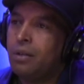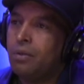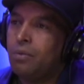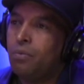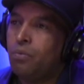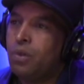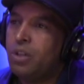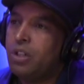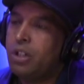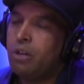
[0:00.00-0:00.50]

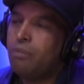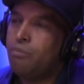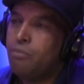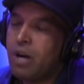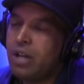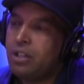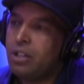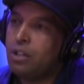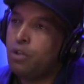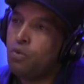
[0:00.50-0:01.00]
What's your
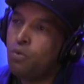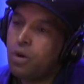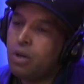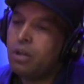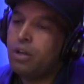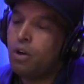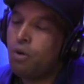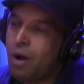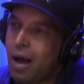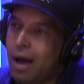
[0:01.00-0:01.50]
budget? You want
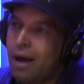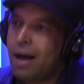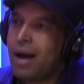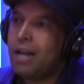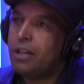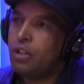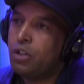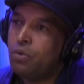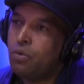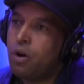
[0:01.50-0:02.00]
to know how
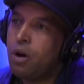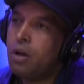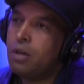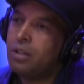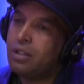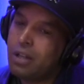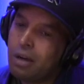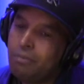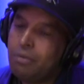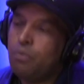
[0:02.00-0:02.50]
hot you are?
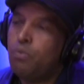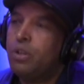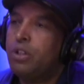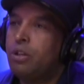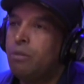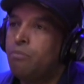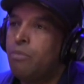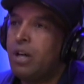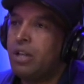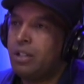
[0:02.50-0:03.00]
Tell me what
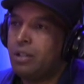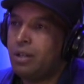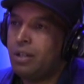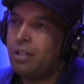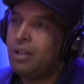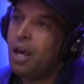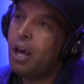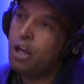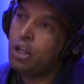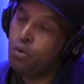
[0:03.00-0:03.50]
your budget
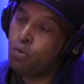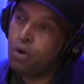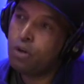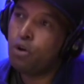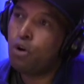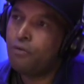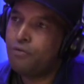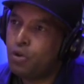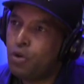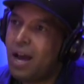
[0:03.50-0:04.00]
is. You want
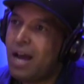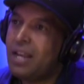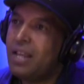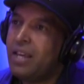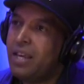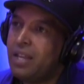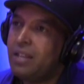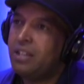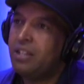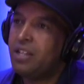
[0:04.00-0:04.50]
to know if you got a
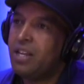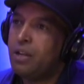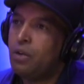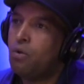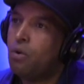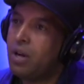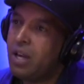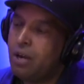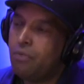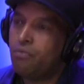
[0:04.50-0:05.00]
hit
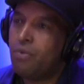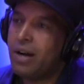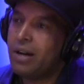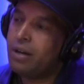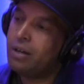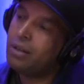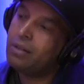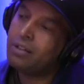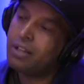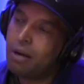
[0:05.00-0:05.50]
single or hit
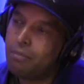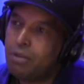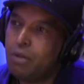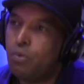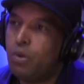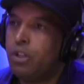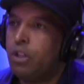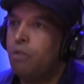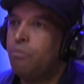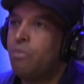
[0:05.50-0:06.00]
record? Tell me
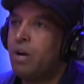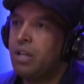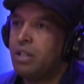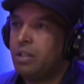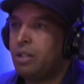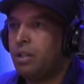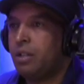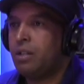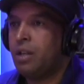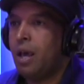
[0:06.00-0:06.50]
what your
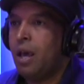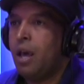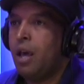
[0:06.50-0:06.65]
budget is.